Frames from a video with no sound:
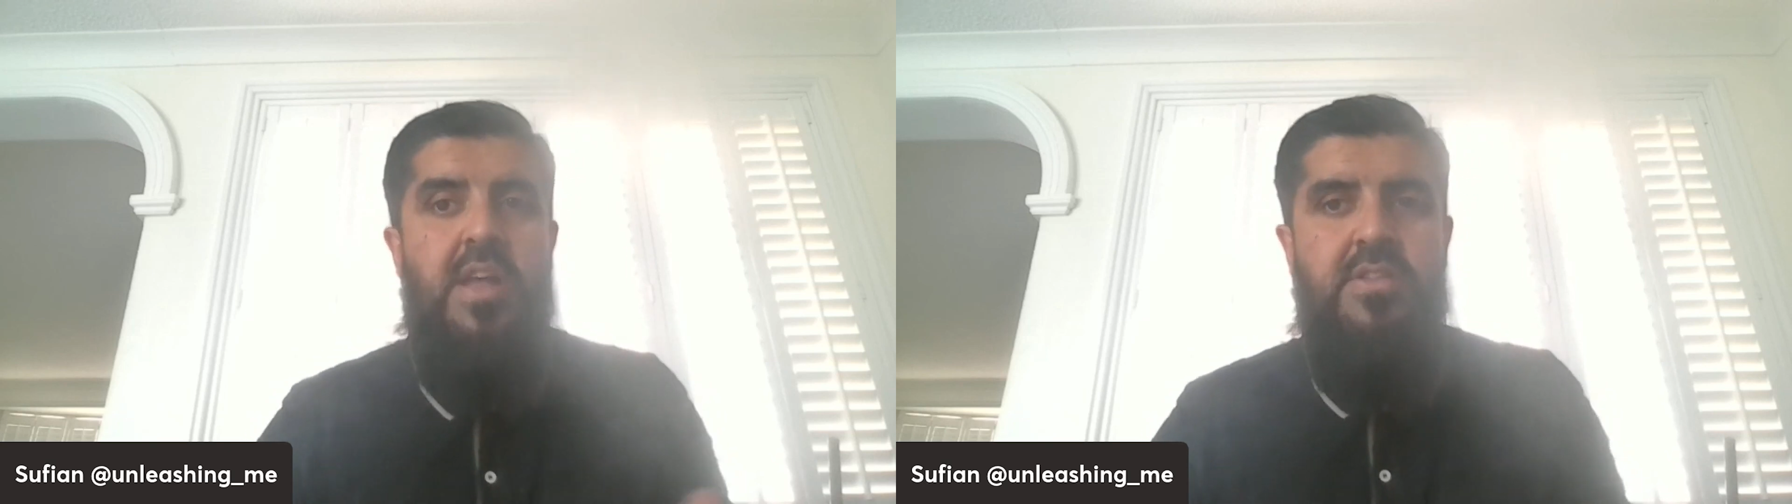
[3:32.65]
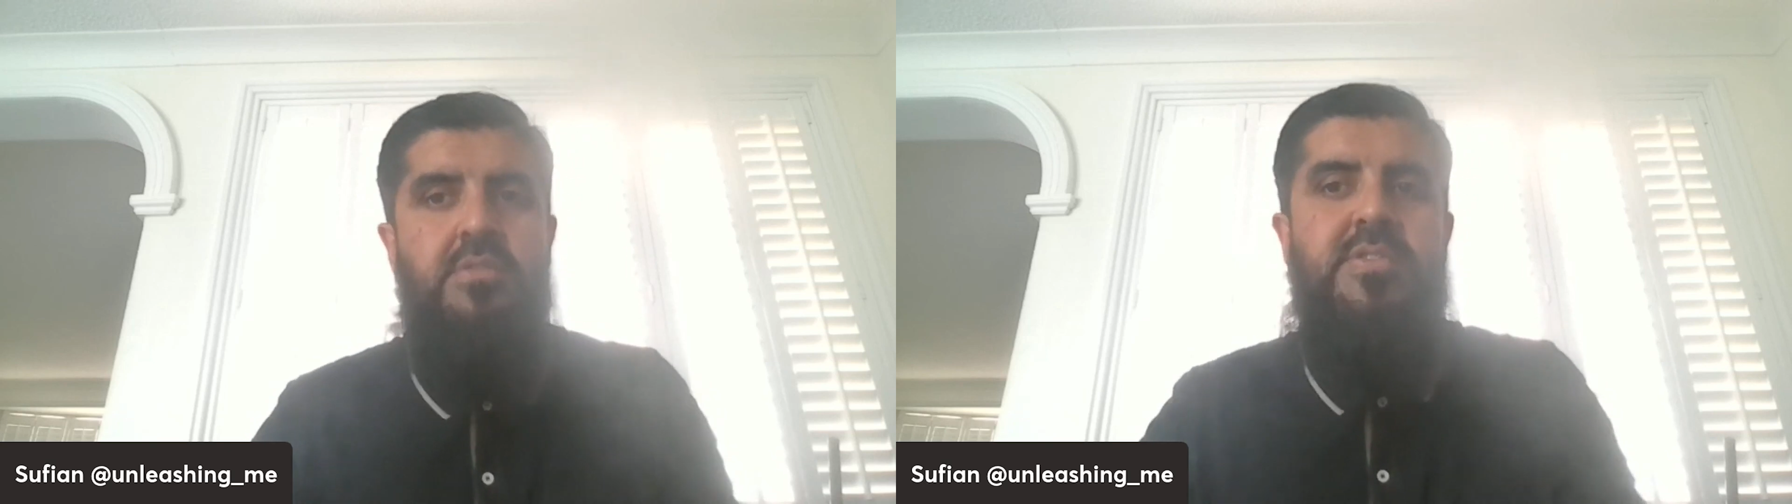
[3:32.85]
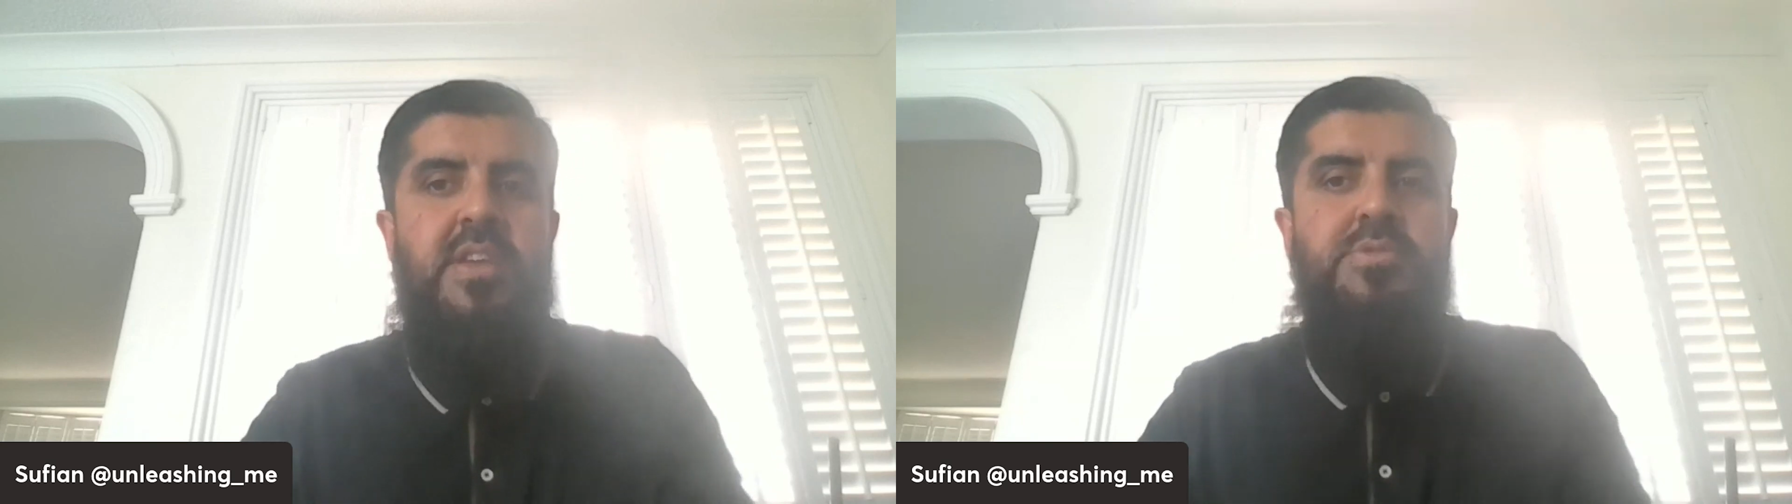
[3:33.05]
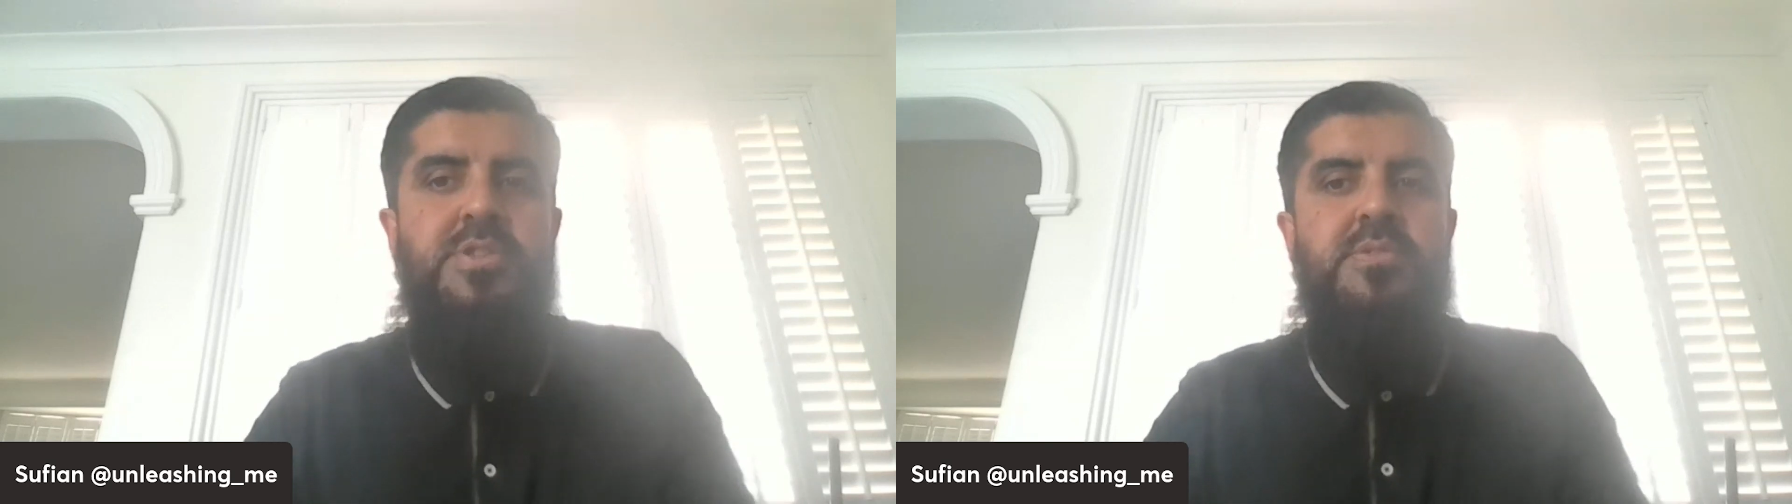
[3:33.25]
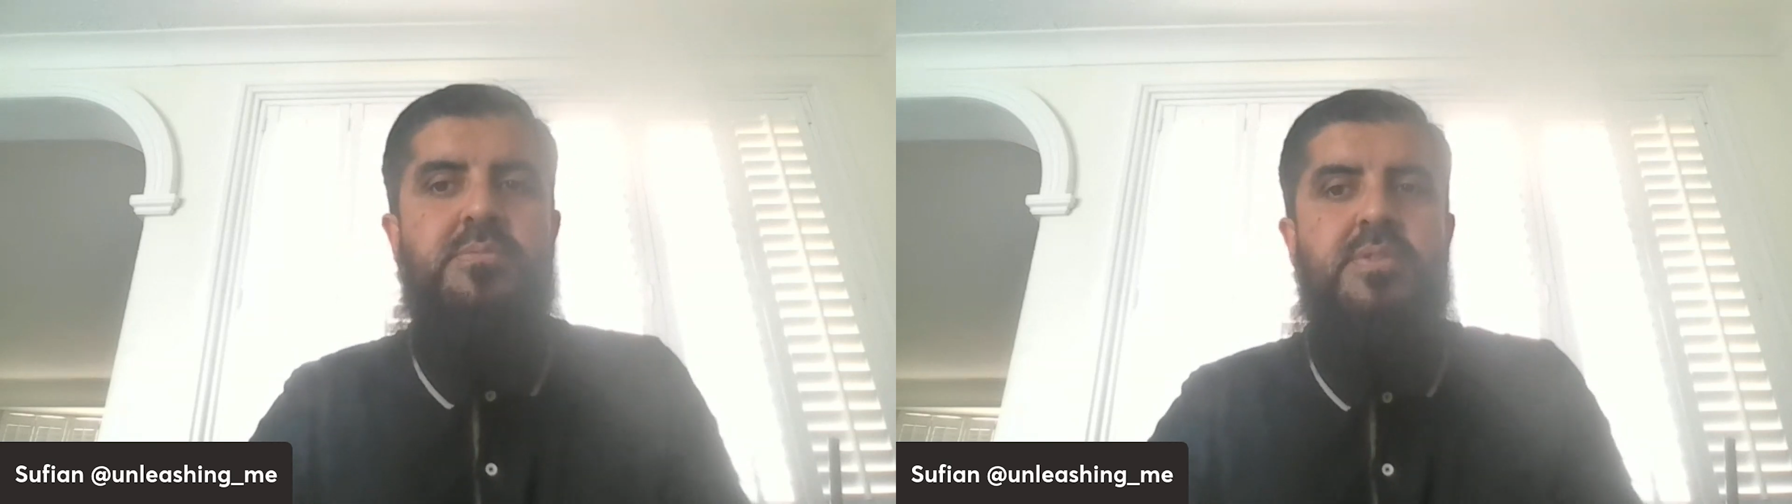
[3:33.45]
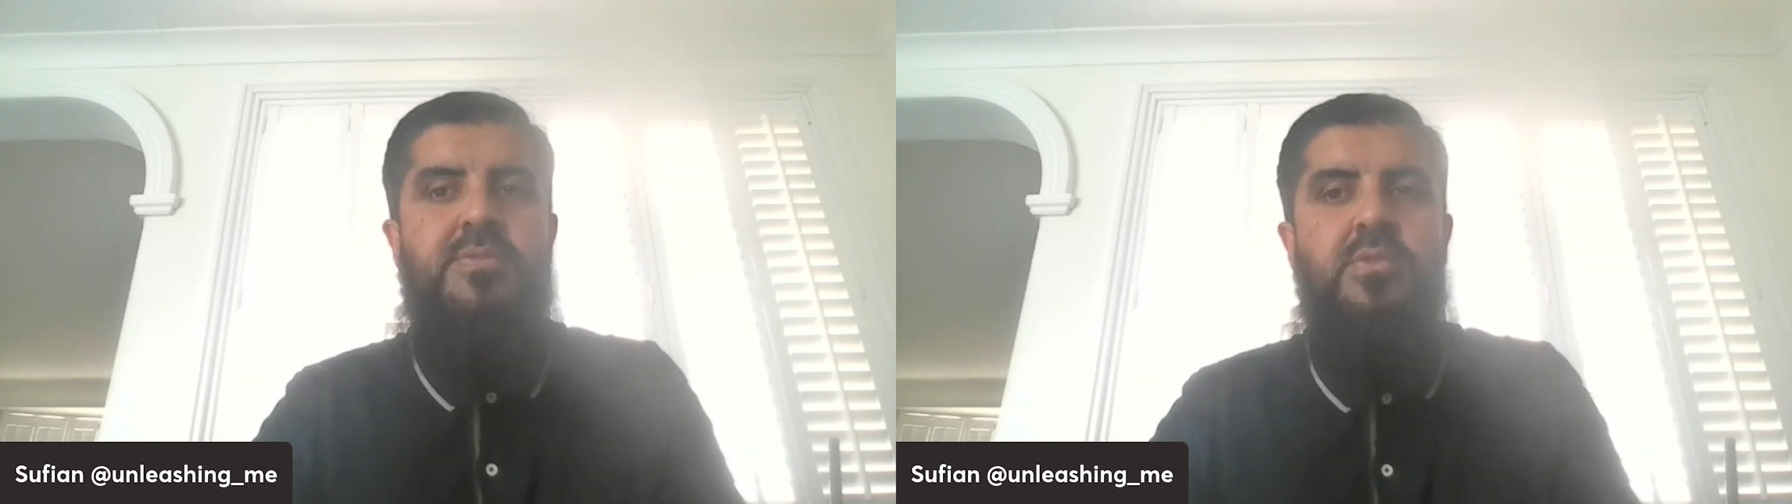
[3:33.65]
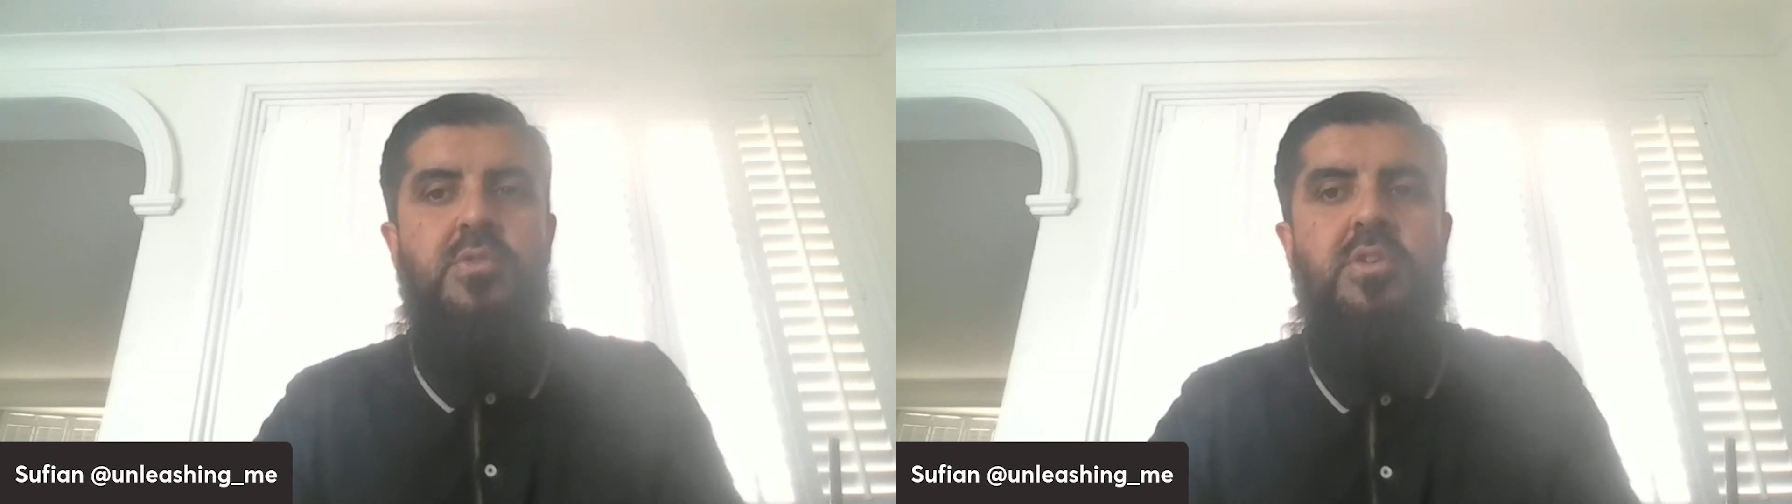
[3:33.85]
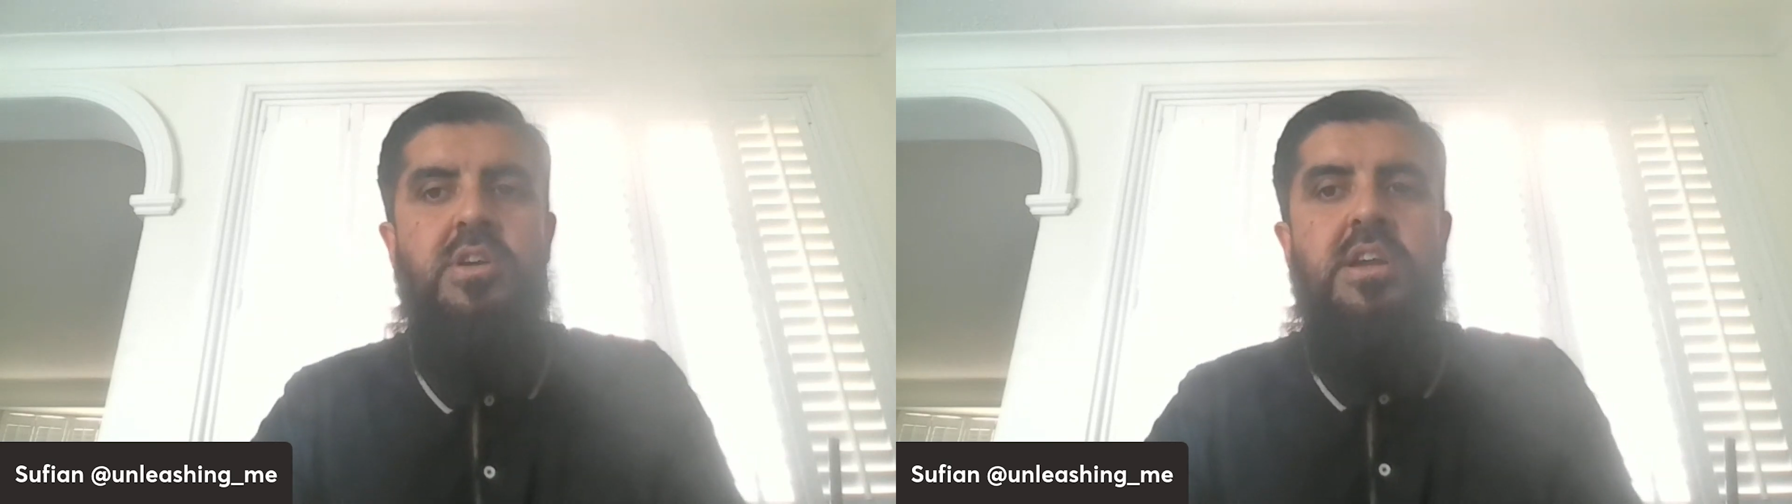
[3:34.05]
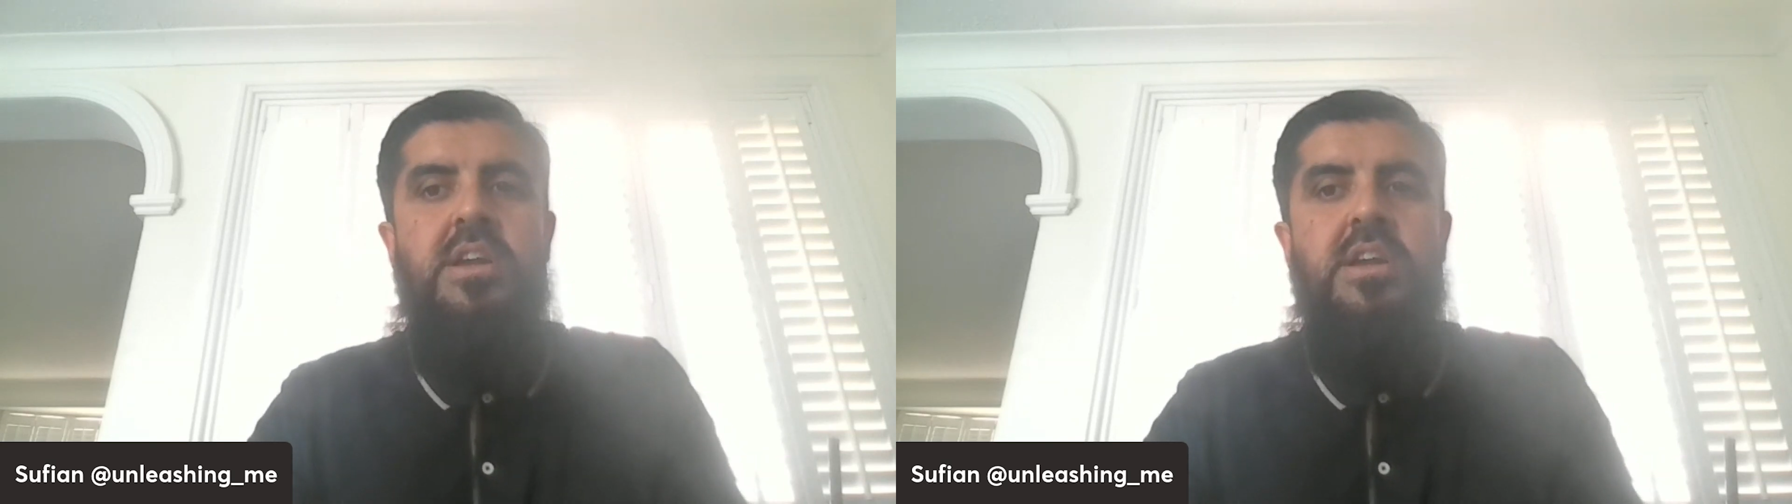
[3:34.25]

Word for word: and the receptions before,